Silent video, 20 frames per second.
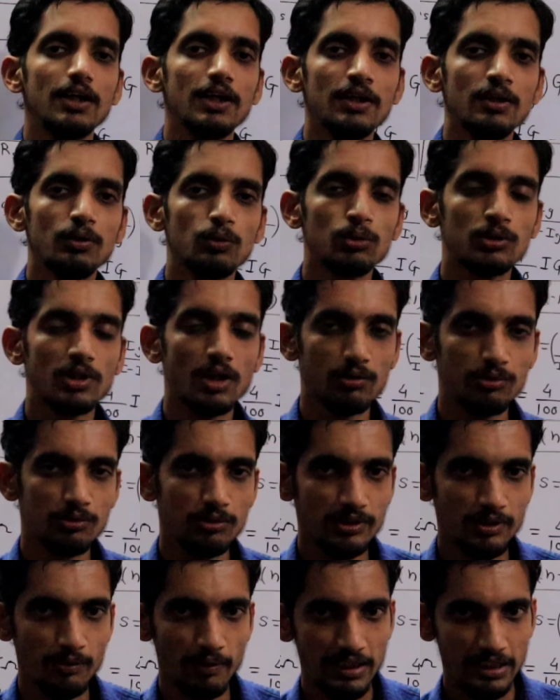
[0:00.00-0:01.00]
In
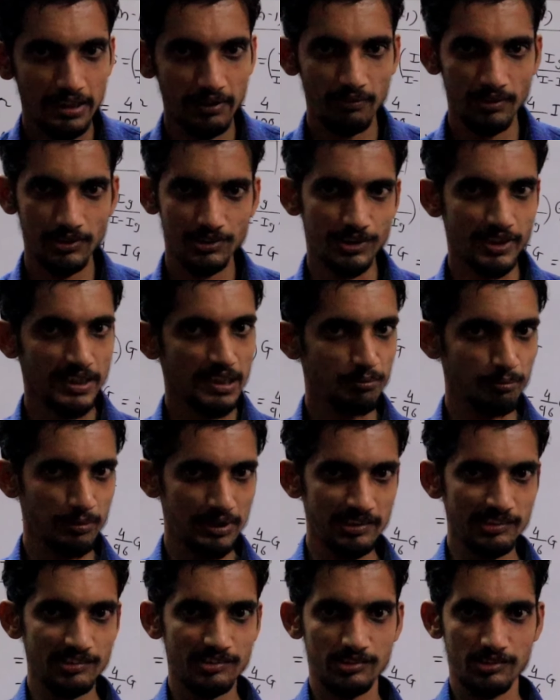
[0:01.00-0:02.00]
2021 JEE
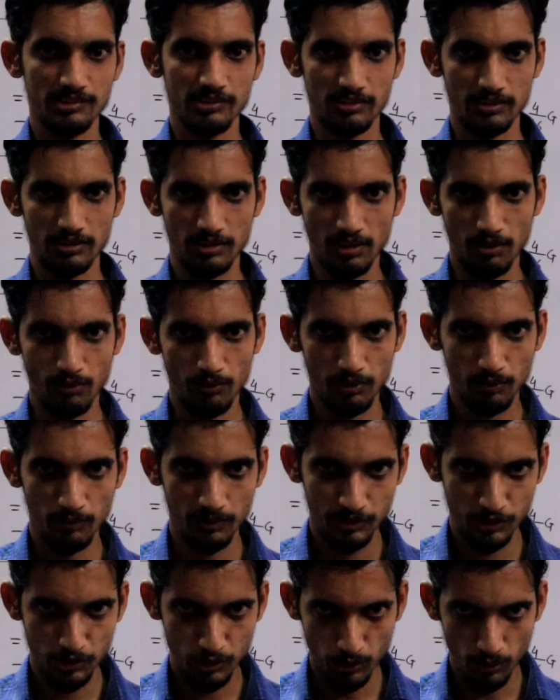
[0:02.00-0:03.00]
mains, our
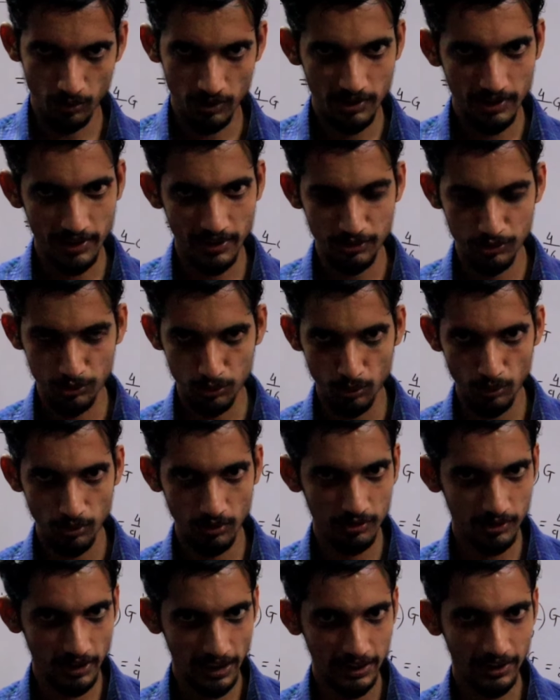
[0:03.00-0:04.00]
one student has
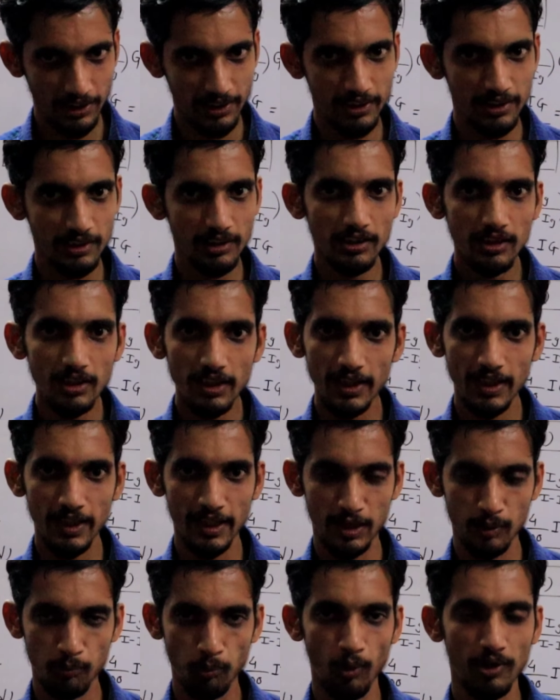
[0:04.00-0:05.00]
scored
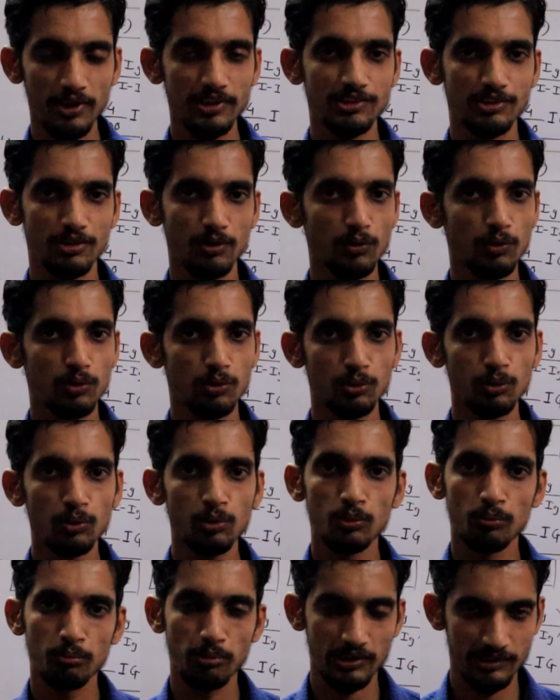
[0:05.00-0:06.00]

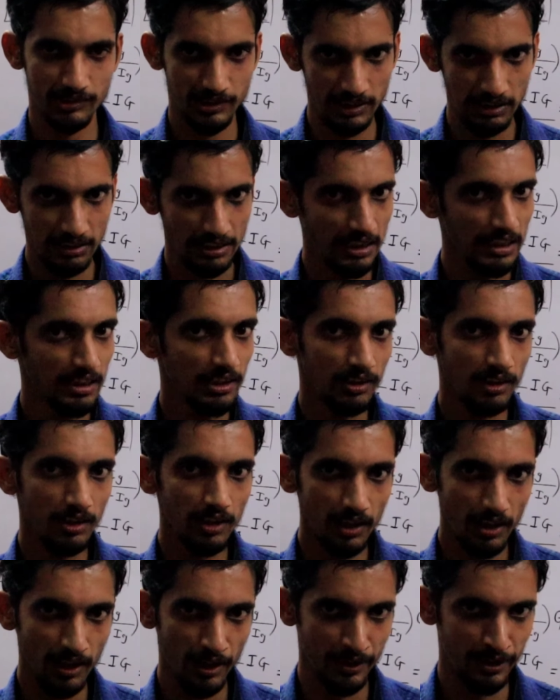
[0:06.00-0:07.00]
98.02 percentile,
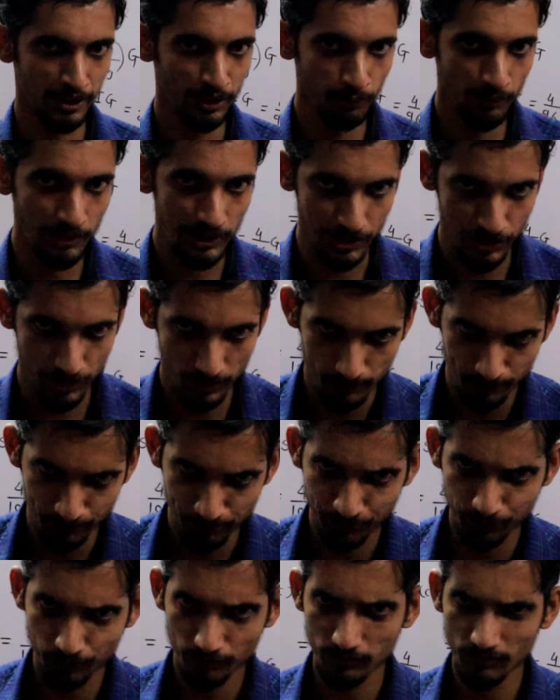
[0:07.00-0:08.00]
and in which
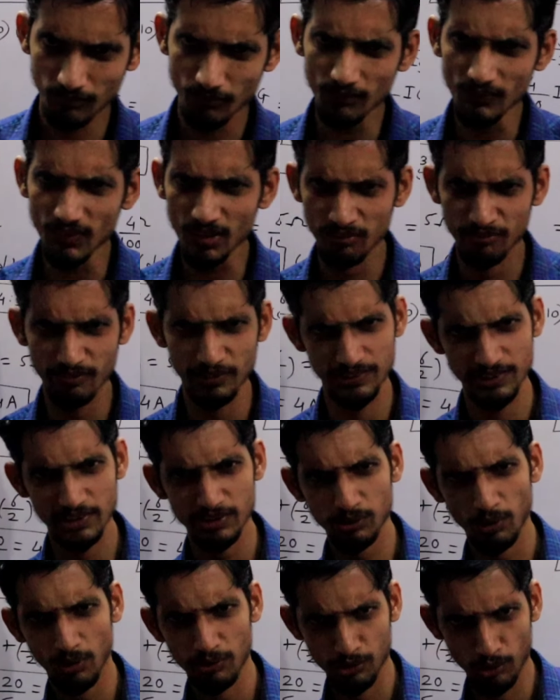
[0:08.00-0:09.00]

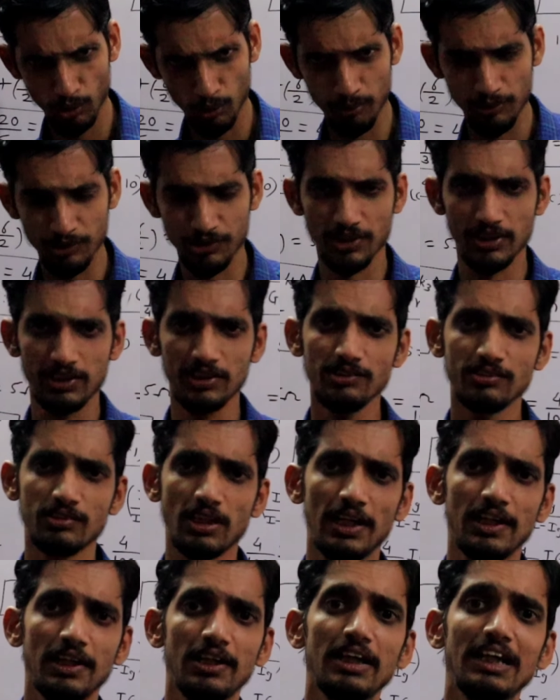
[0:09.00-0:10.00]
physics contribution is
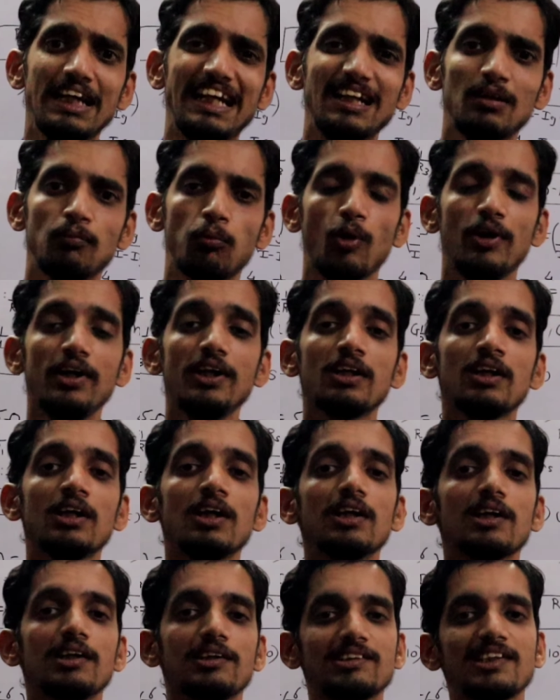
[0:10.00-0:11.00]

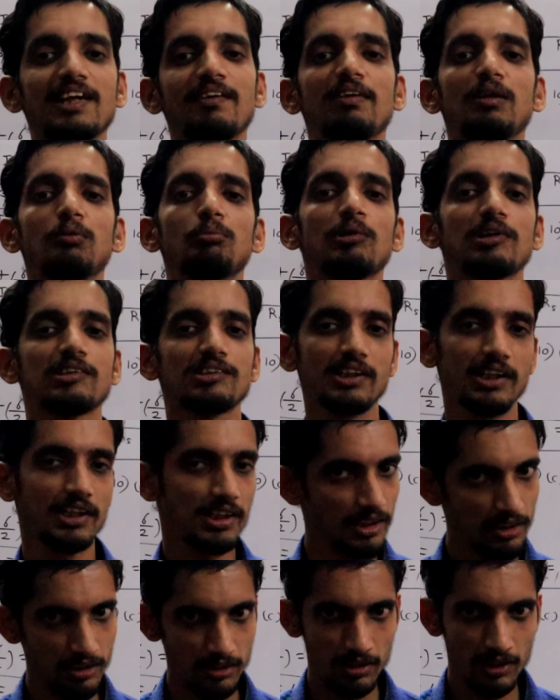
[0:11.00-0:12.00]
98.7
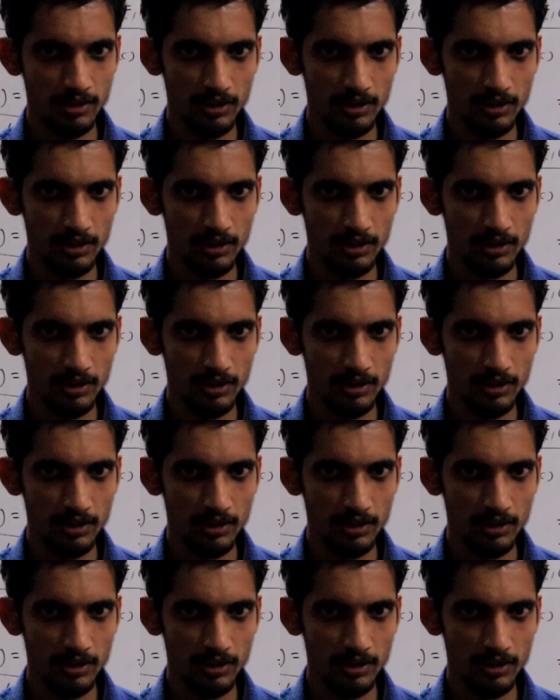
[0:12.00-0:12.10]
percentile.